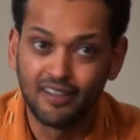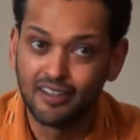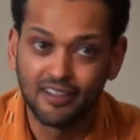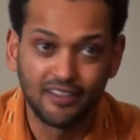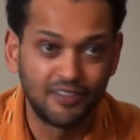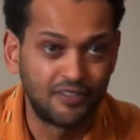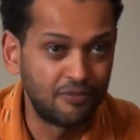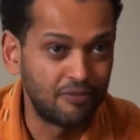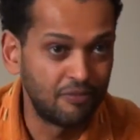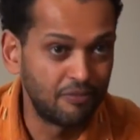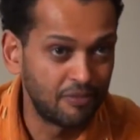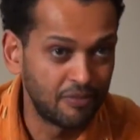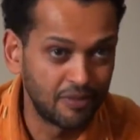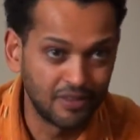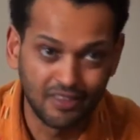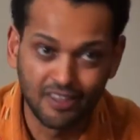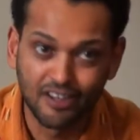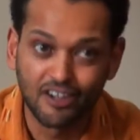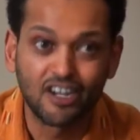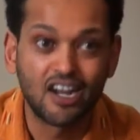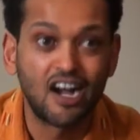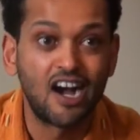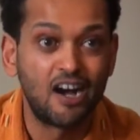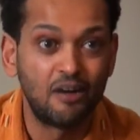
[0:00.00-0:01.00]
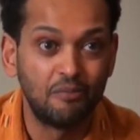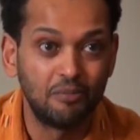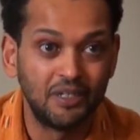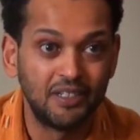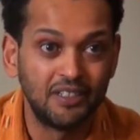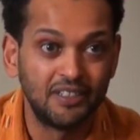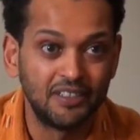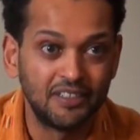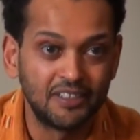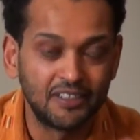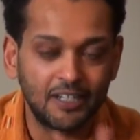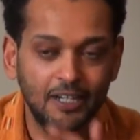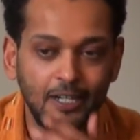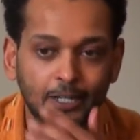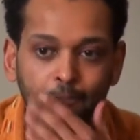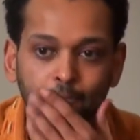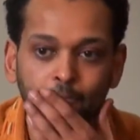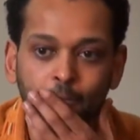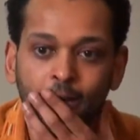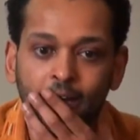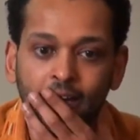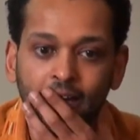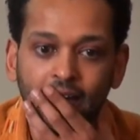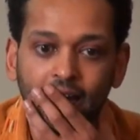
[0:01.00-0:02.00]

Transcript: and they're common, right?